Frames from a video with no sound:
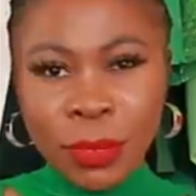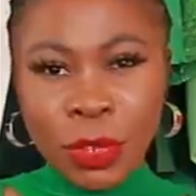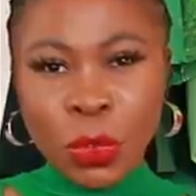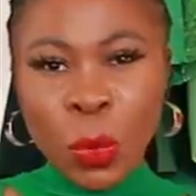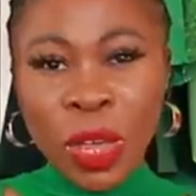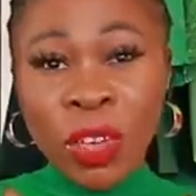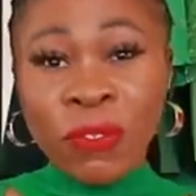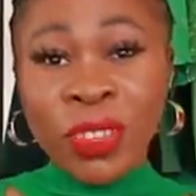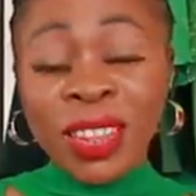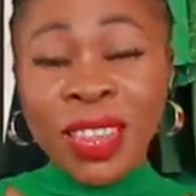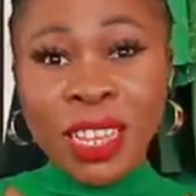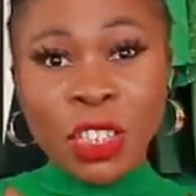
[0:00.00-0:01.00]
So if
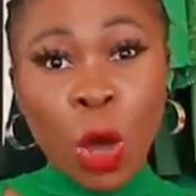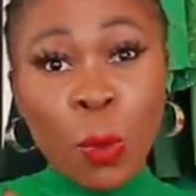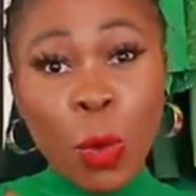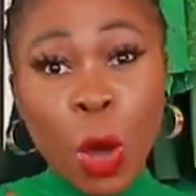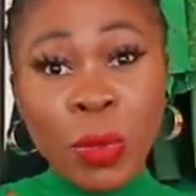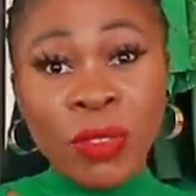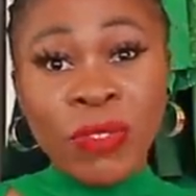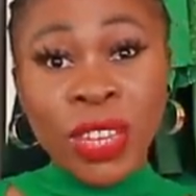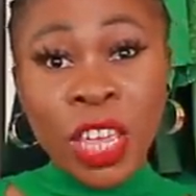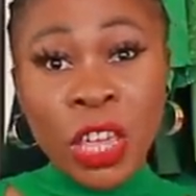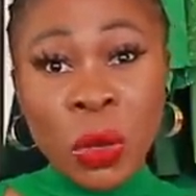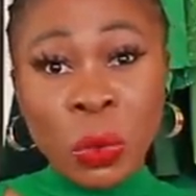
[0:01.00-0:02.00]
the next upcoming
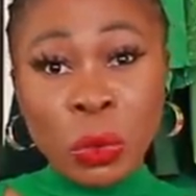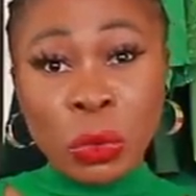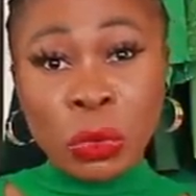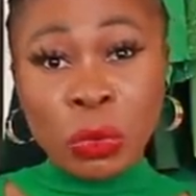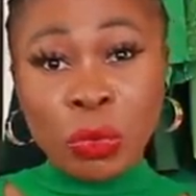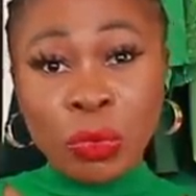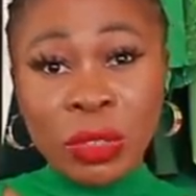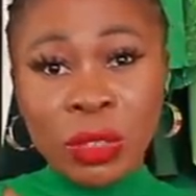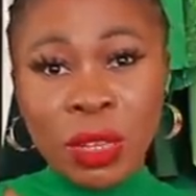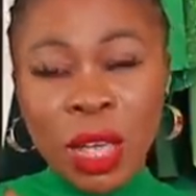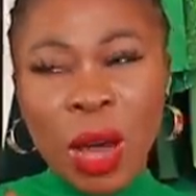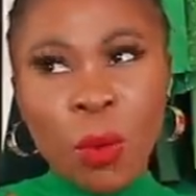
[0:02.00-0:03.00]
videos,
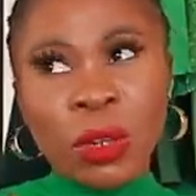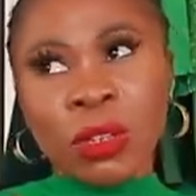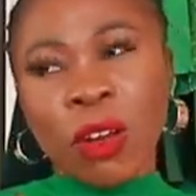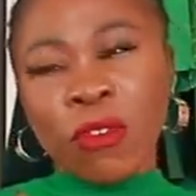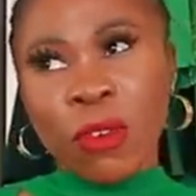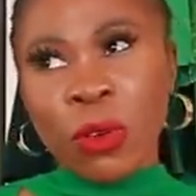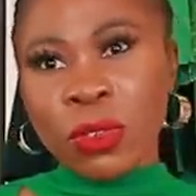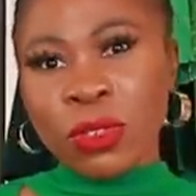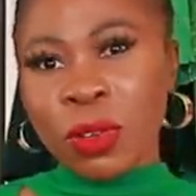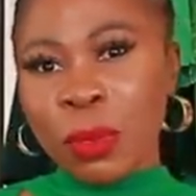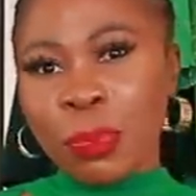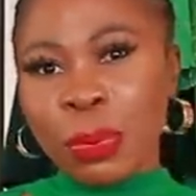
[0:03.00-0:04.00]
I want, of
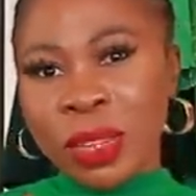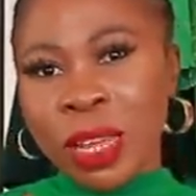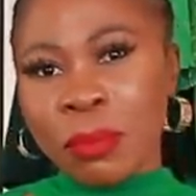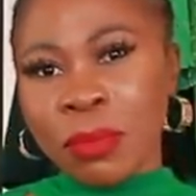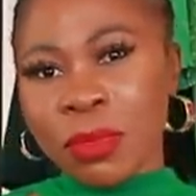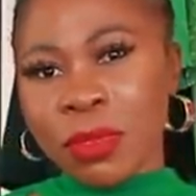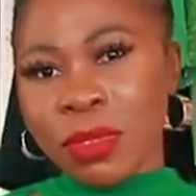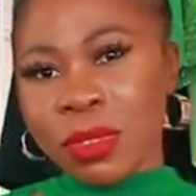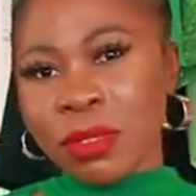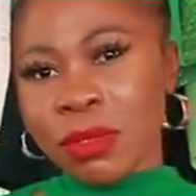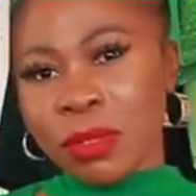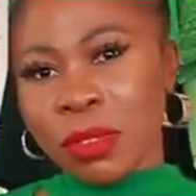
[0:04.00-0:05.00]
course, uh, put them,
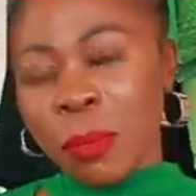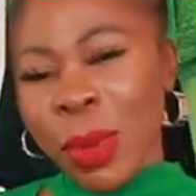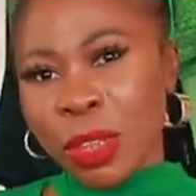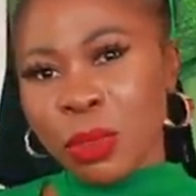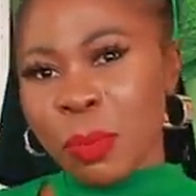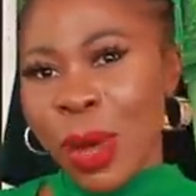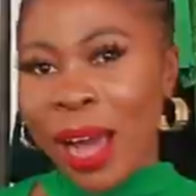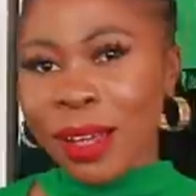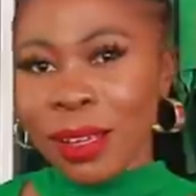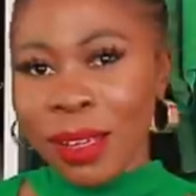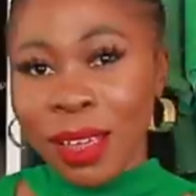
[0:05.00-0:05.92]
you know, back to back,